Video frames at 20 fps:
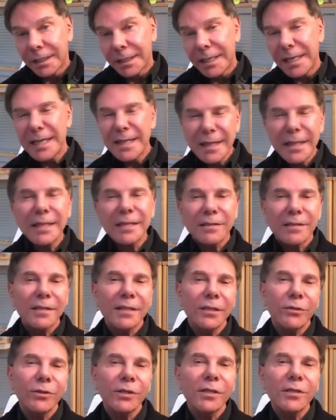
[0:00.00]
In this
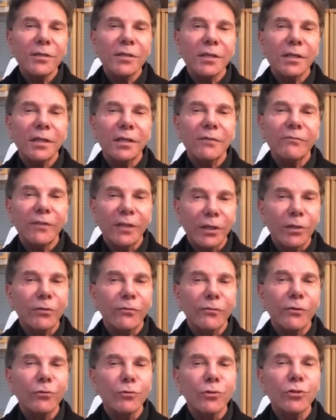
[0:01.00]
series of
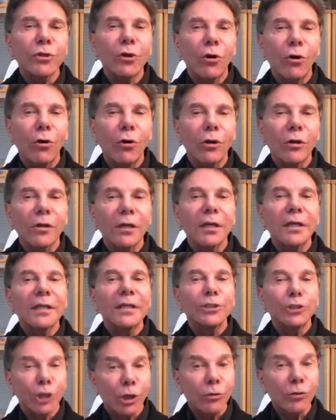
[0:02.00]
interviews called
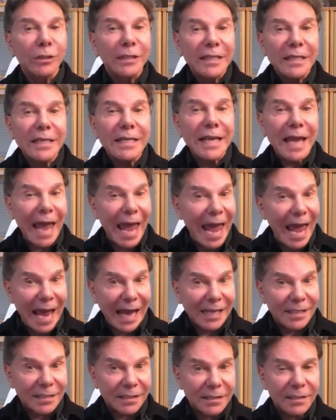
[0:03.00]
Cialdini
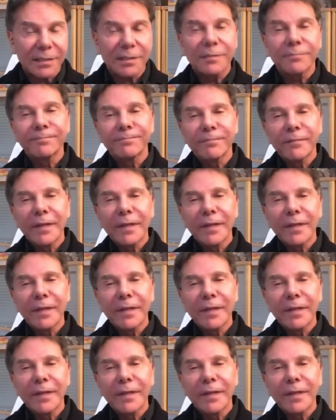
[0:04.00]
Asks,